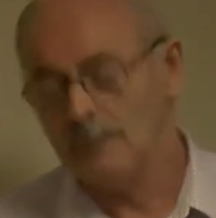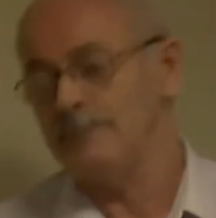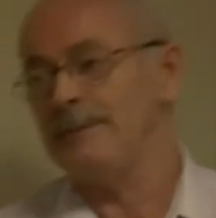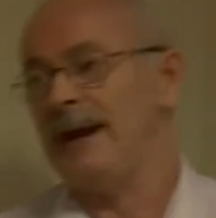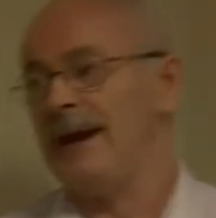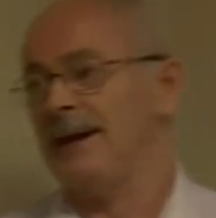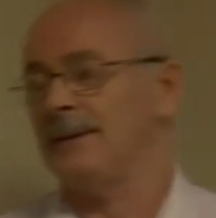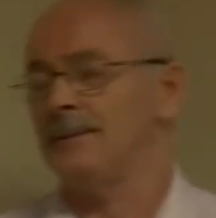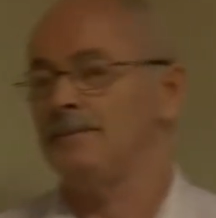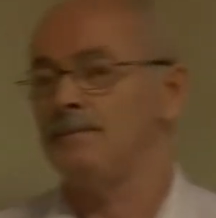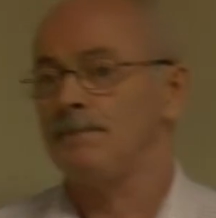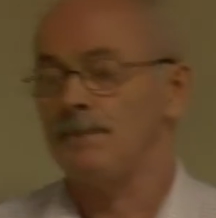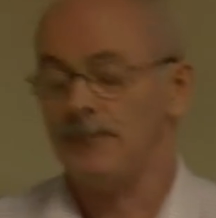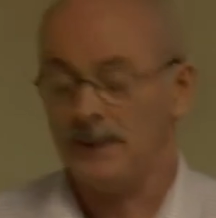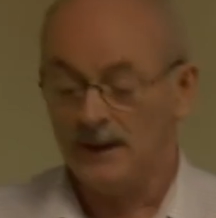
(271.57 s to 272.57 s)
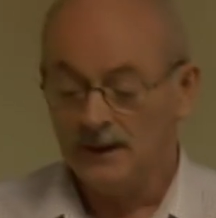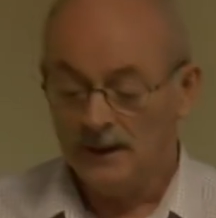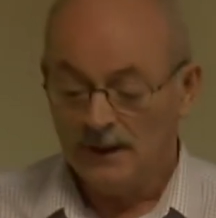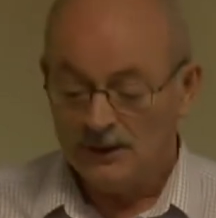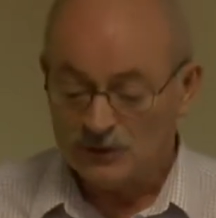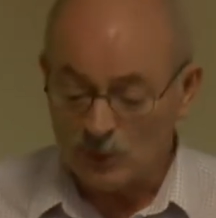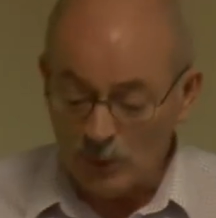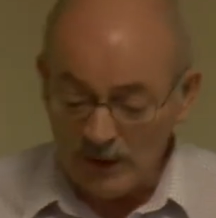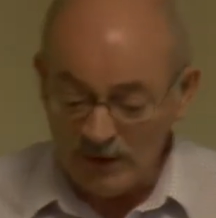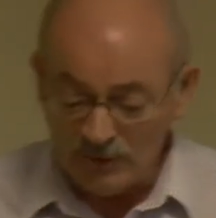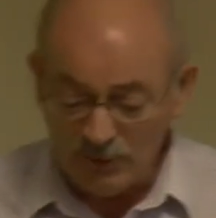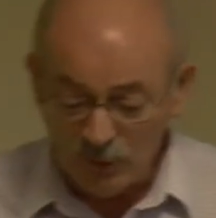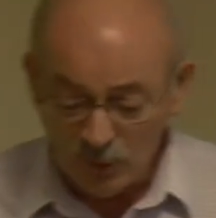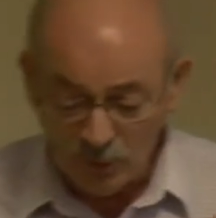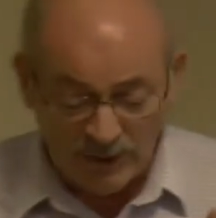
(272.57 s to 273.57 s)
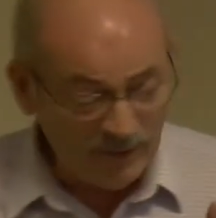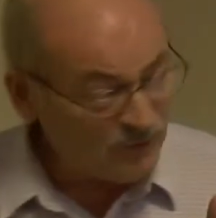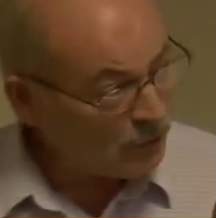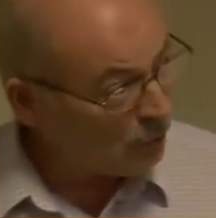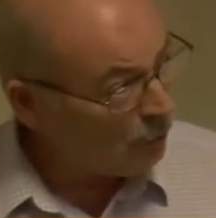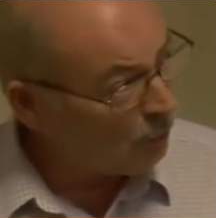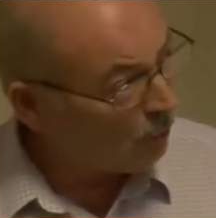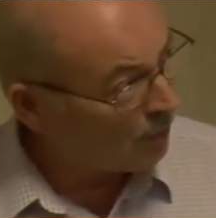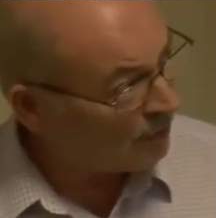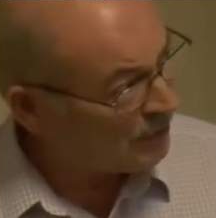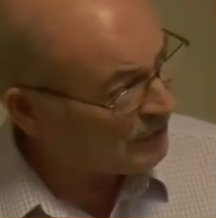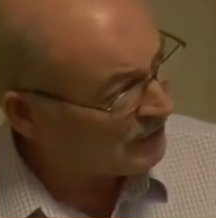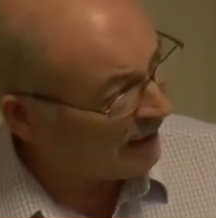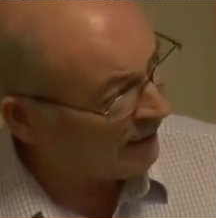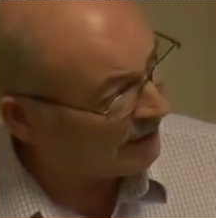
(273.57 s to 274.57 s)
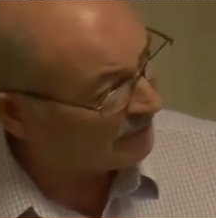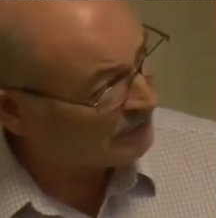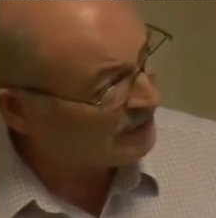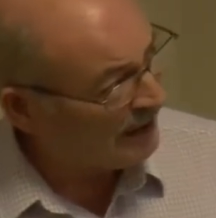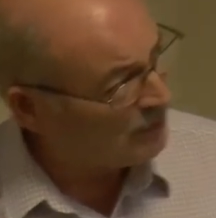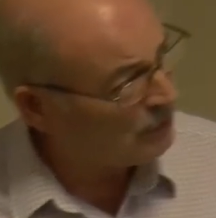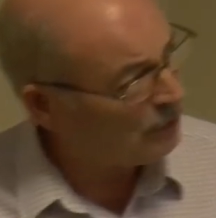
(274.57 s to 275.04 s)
men. So we have two words there. I've said